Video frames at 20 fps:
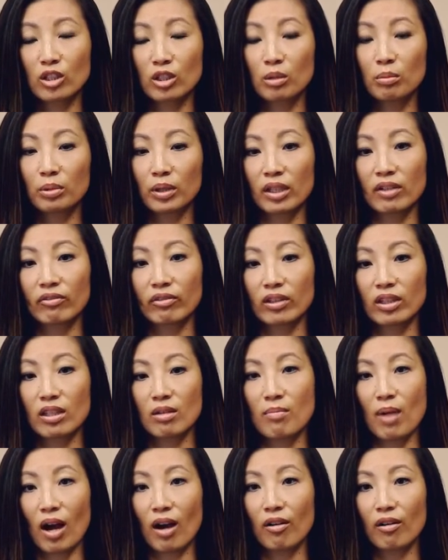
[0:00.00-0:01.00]
to you
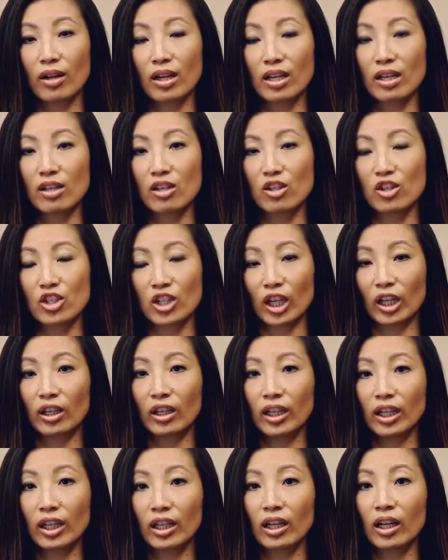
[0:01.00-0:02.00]
briefly about is
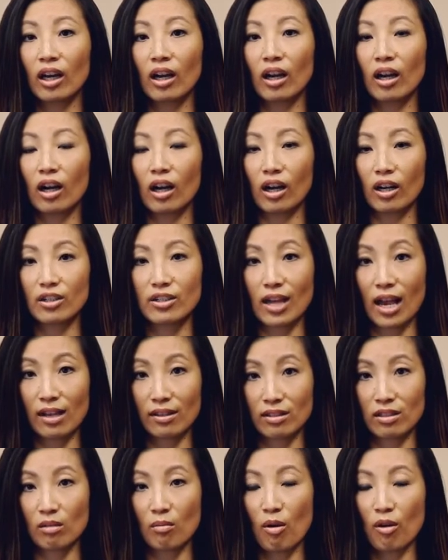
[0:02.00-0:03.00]
sharing our
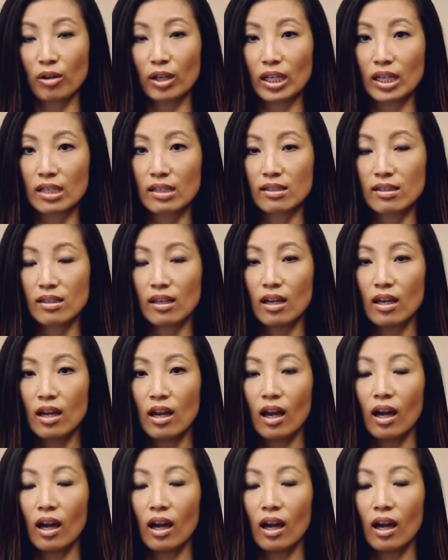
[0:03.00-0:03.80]
testimonies.